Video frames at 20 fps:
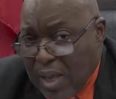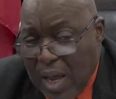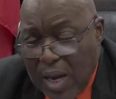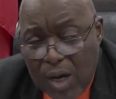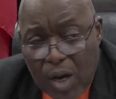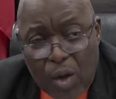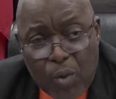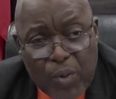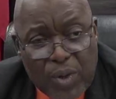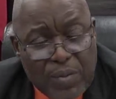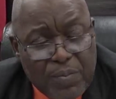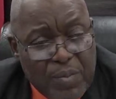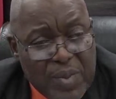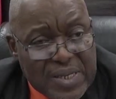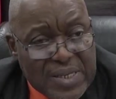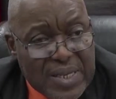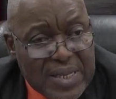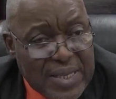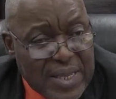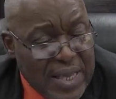along with
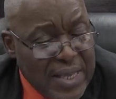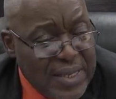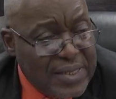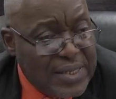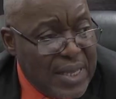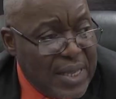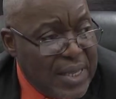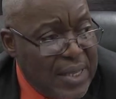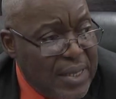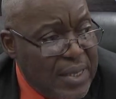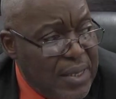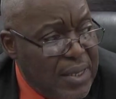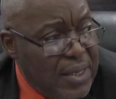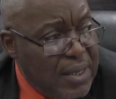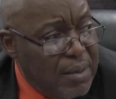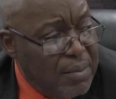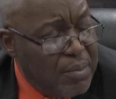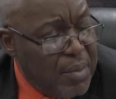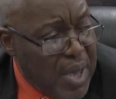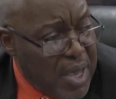
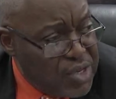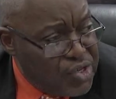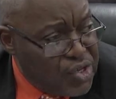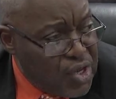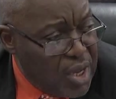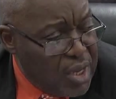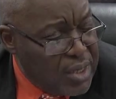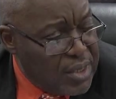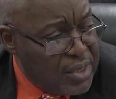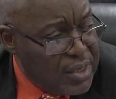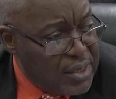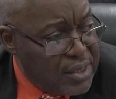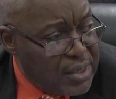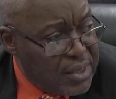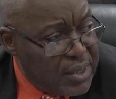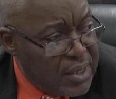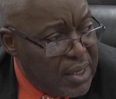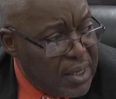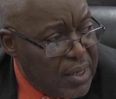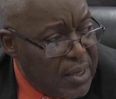mitigating measures